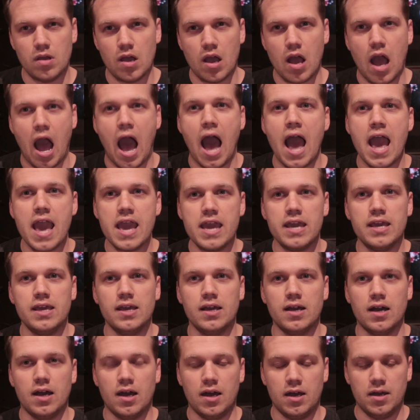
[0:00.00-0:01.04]

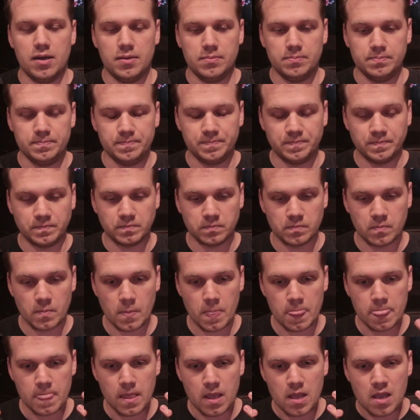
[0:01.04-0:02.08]
I'm
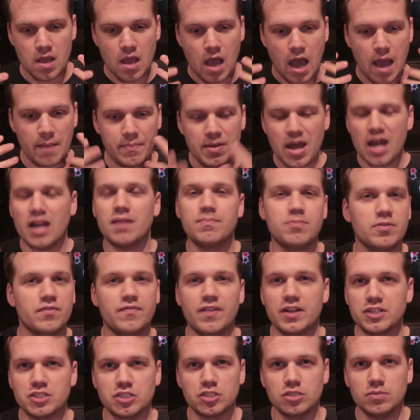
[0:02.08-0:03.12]
not a
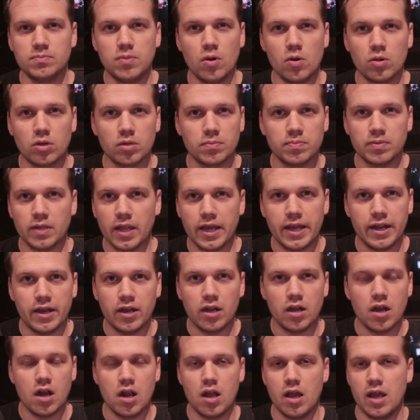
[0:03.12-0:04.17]
professional poker
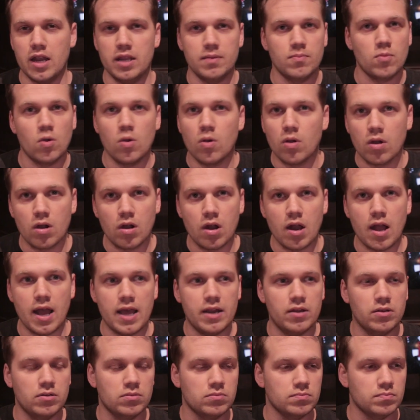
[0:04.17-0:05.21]
player anymore. I
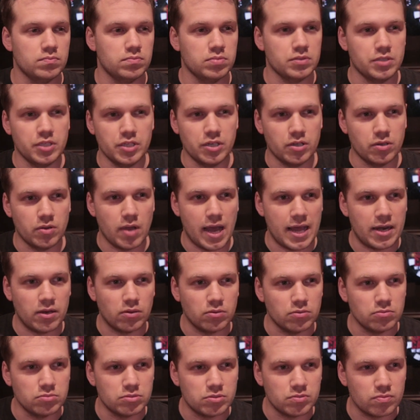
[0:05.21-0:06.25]
don't
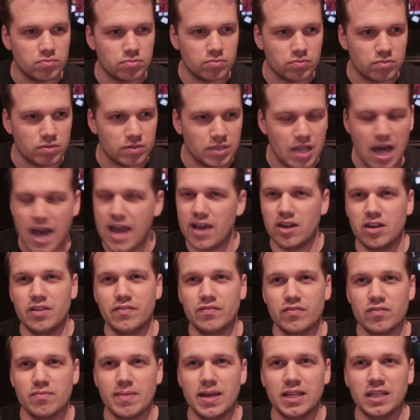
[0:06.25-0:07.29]
rely on
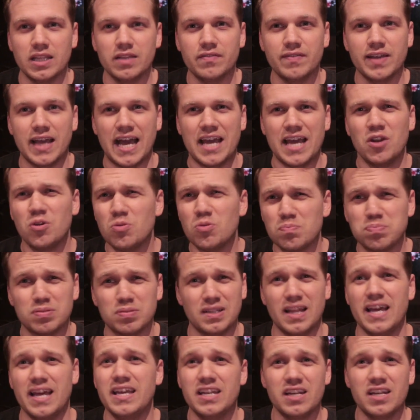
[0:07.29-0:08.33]
it for my living. I don't
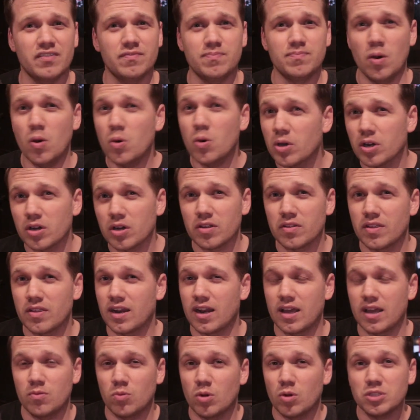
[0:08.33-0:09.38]
play enough poker that
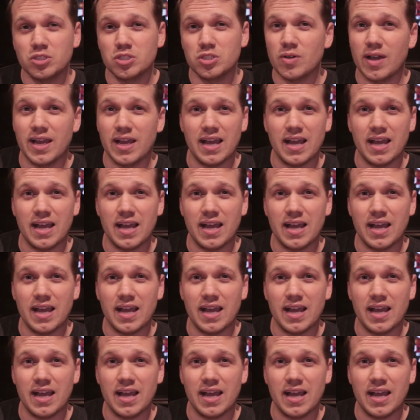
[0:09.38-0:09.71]
I want to.